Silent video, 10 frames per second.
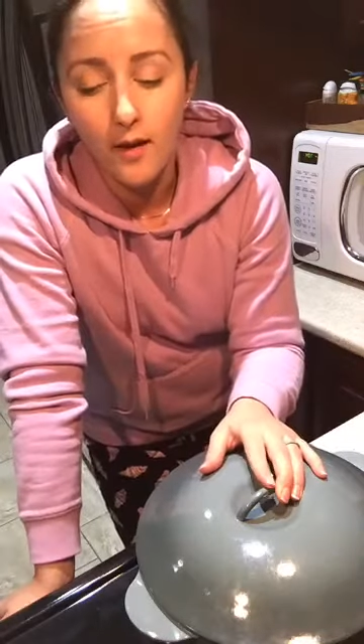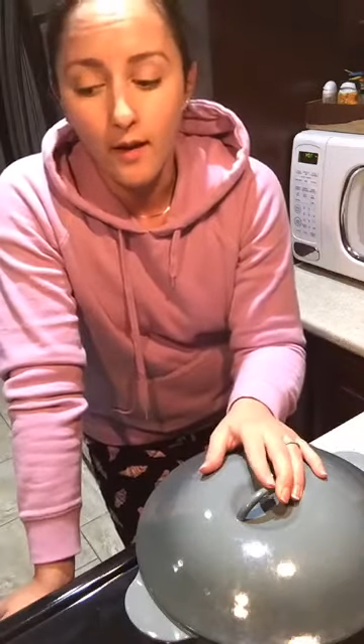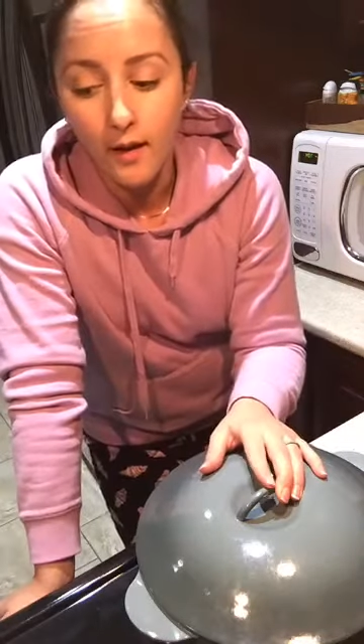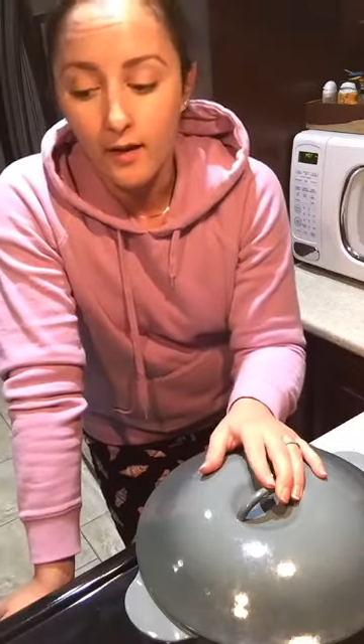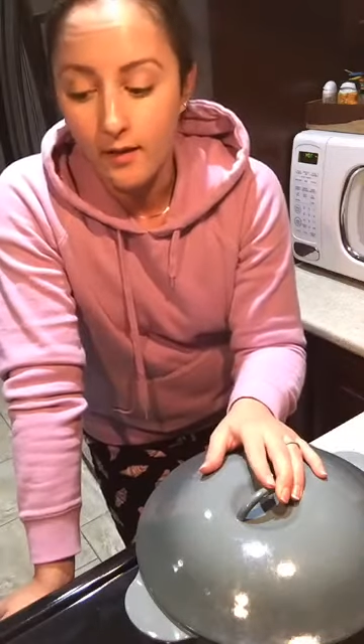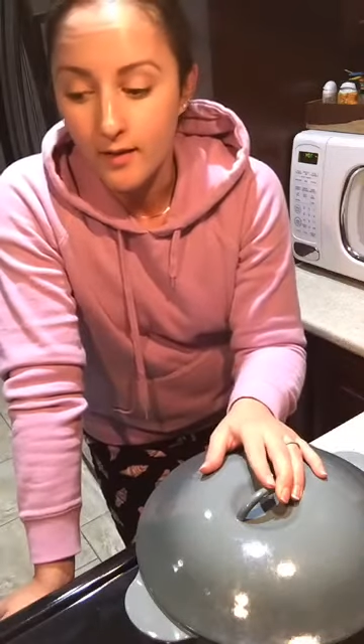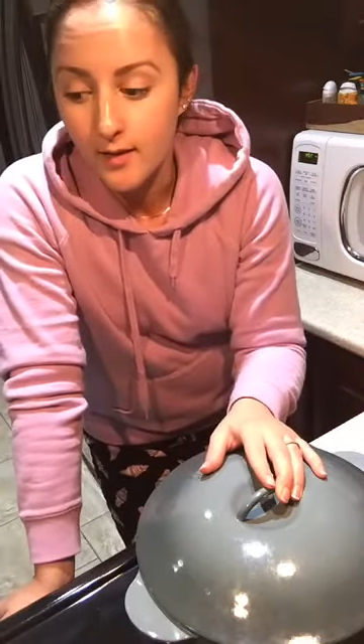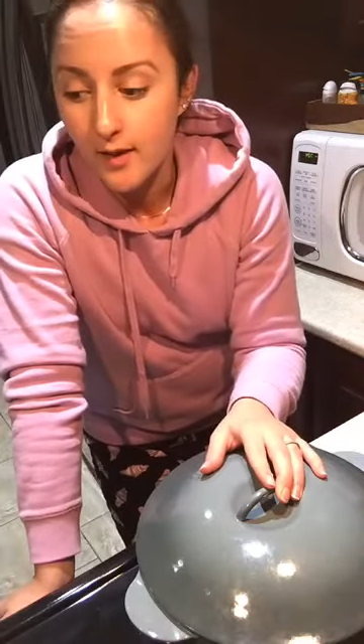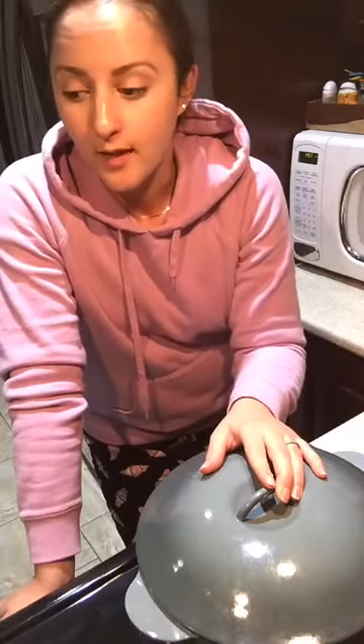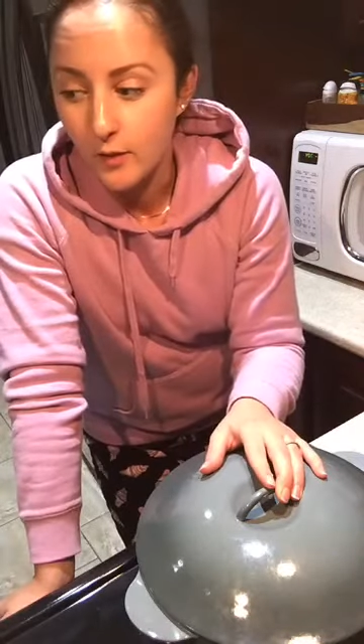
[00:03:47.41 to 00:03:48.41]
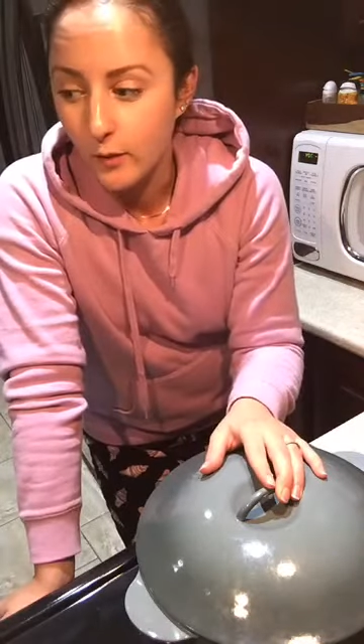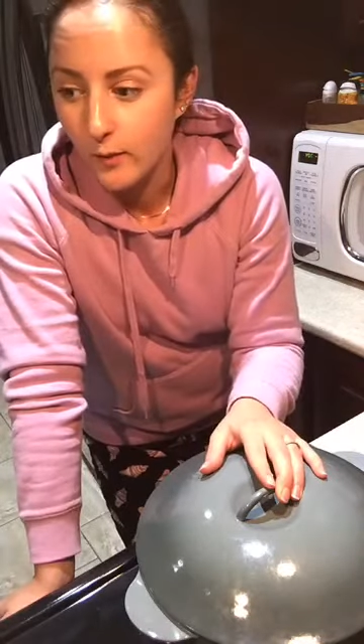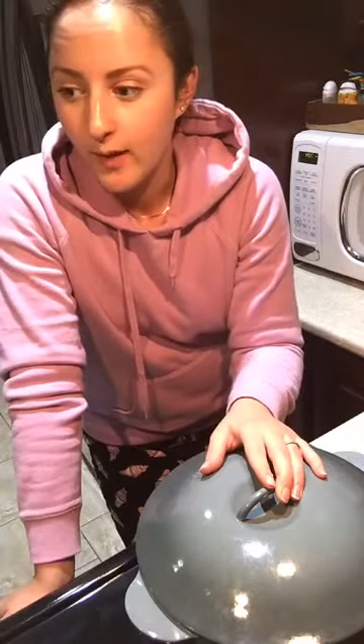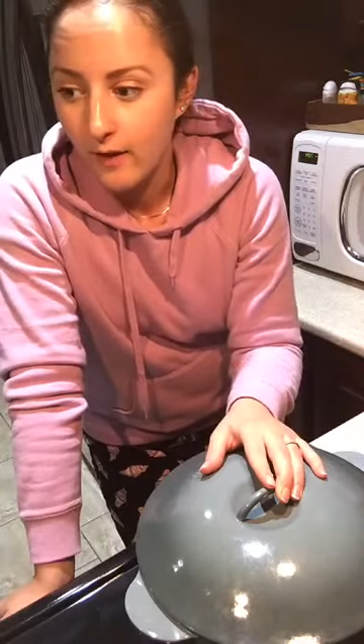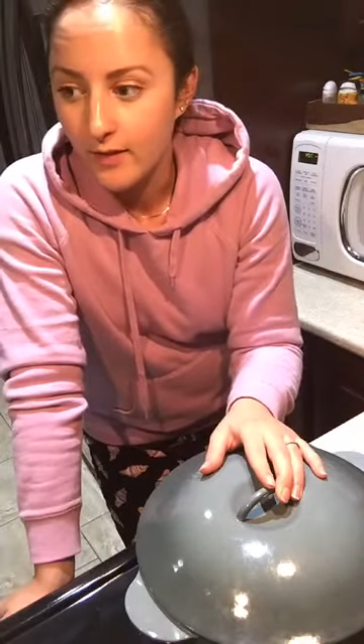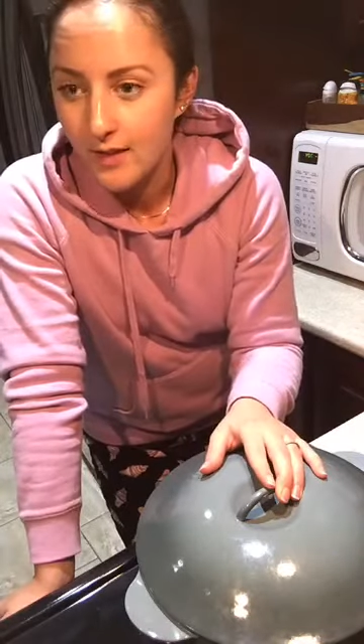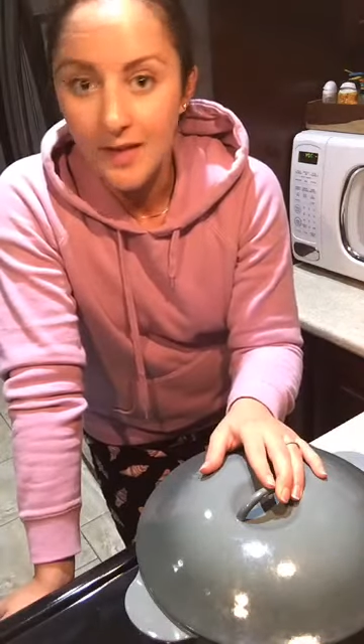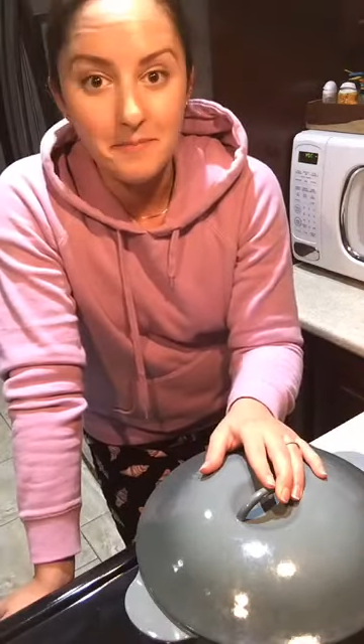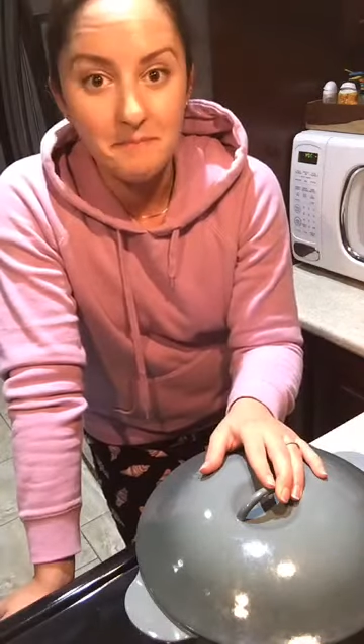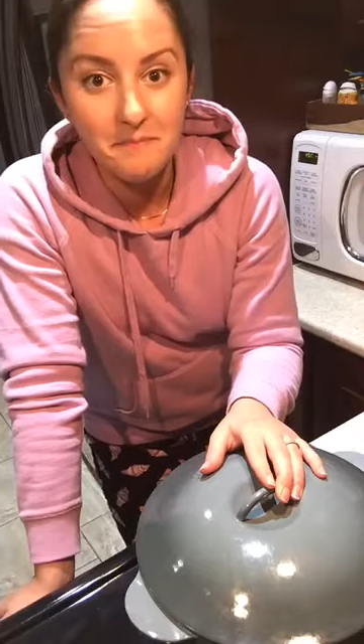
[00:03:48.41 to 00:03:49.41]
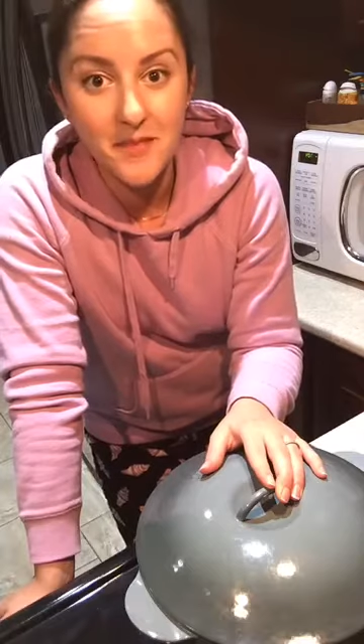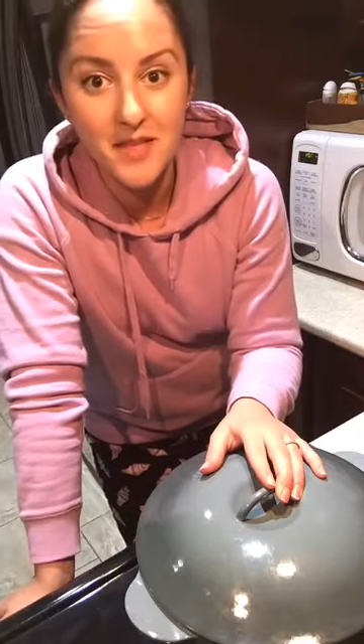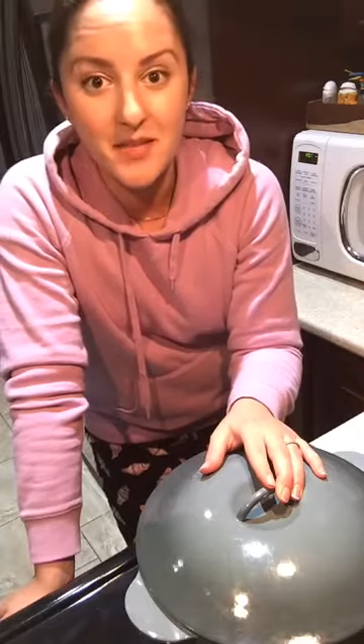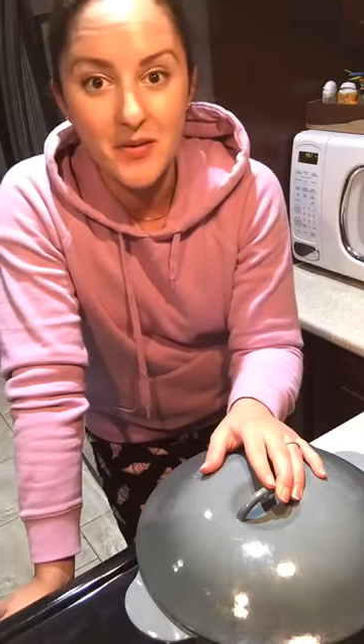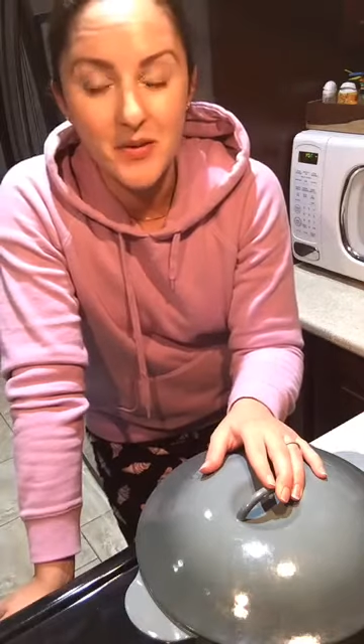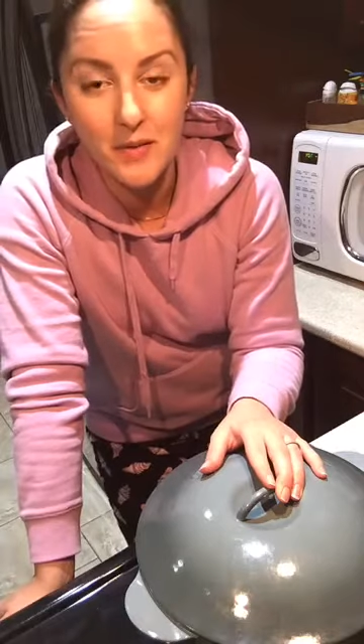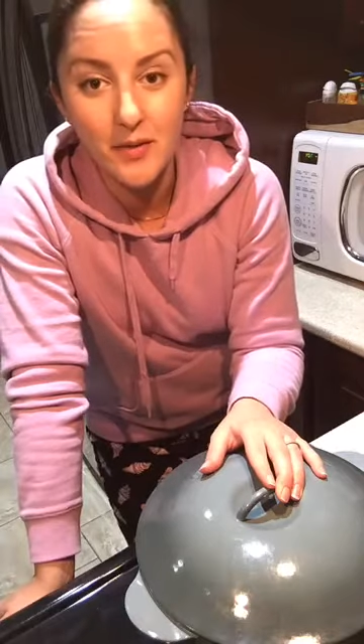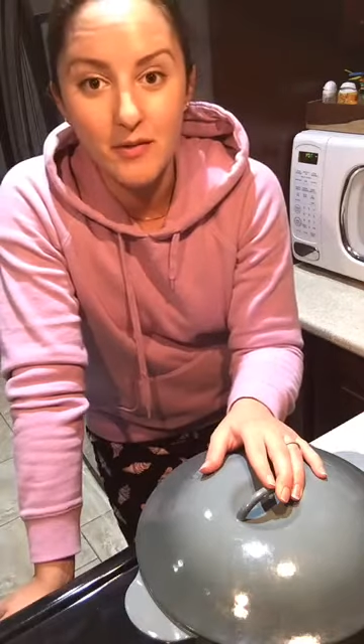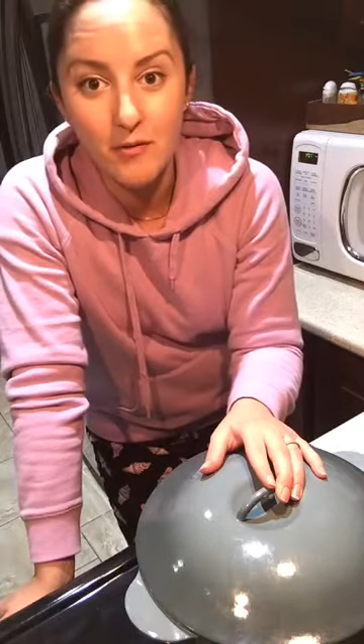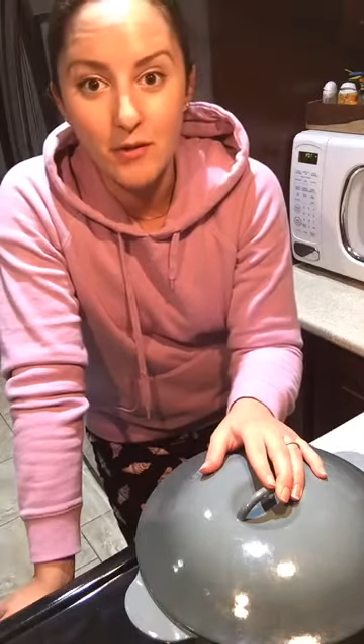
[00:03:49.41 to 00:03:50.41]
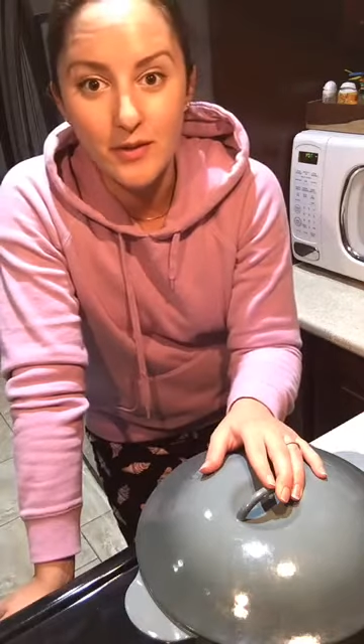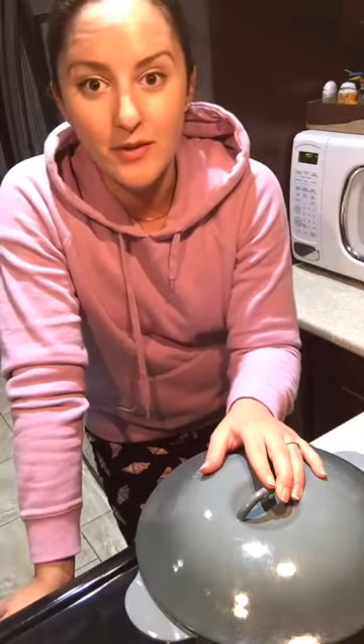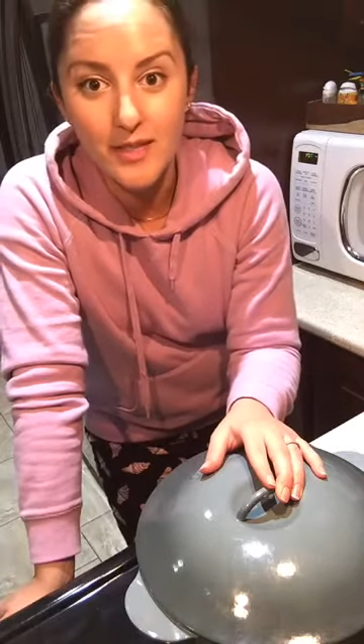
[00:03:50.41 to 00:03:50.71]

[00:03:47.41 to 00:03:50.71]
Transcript: And that's what we'll be having tonight. So I'm looking forward to it.